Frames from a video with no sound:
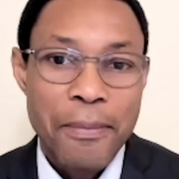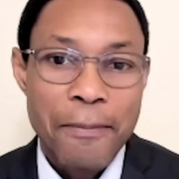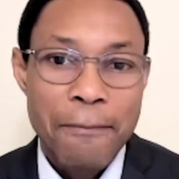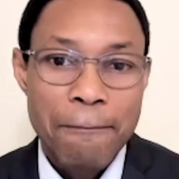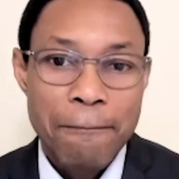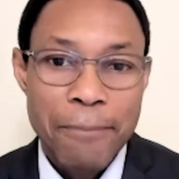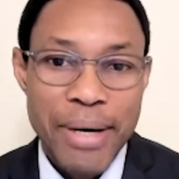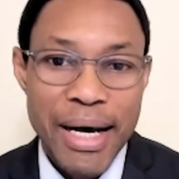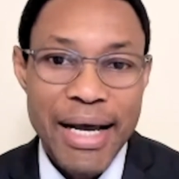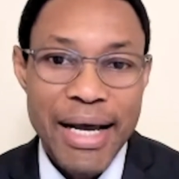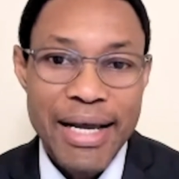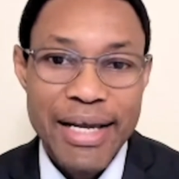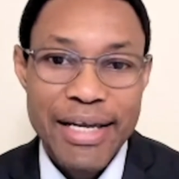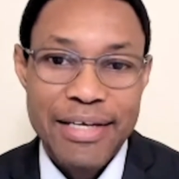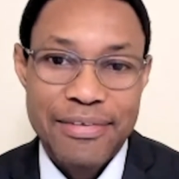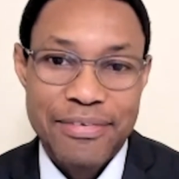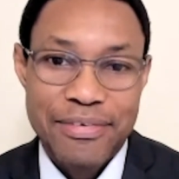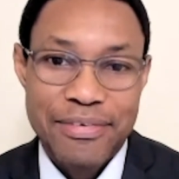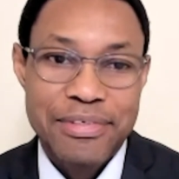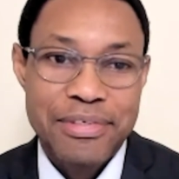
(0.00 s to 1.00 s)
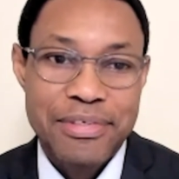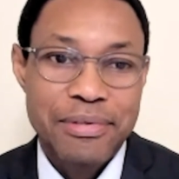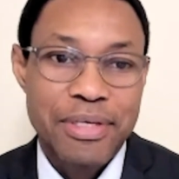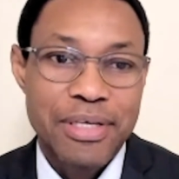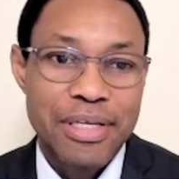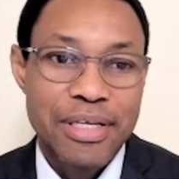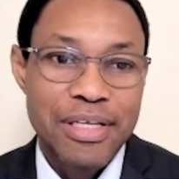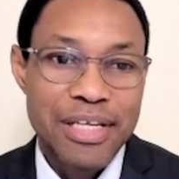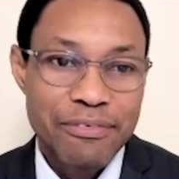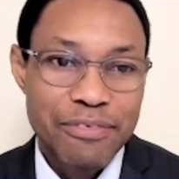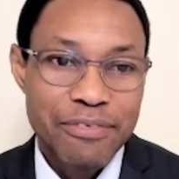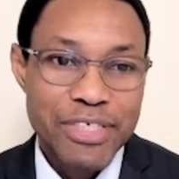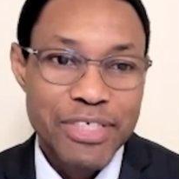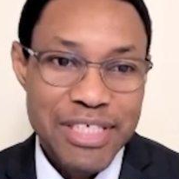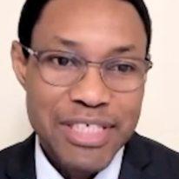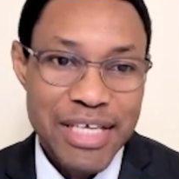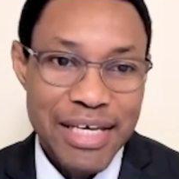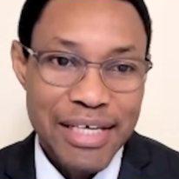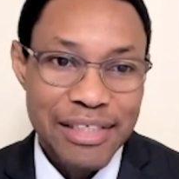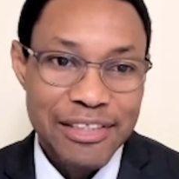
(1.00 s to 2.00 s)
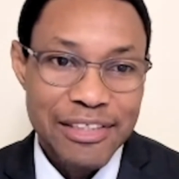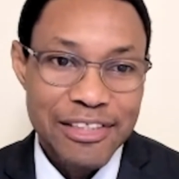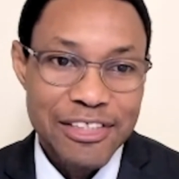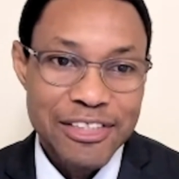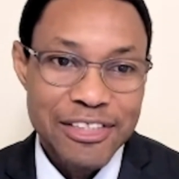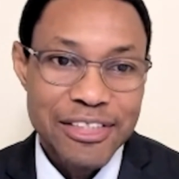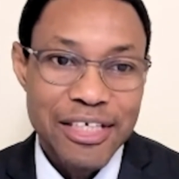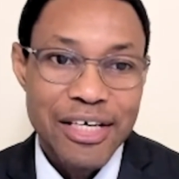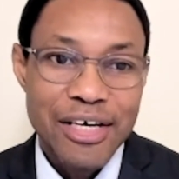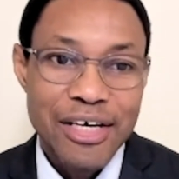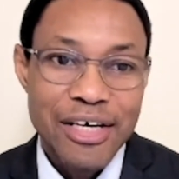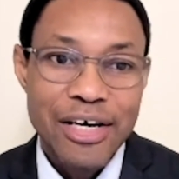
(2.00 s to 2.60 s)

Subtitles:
by the liver cells,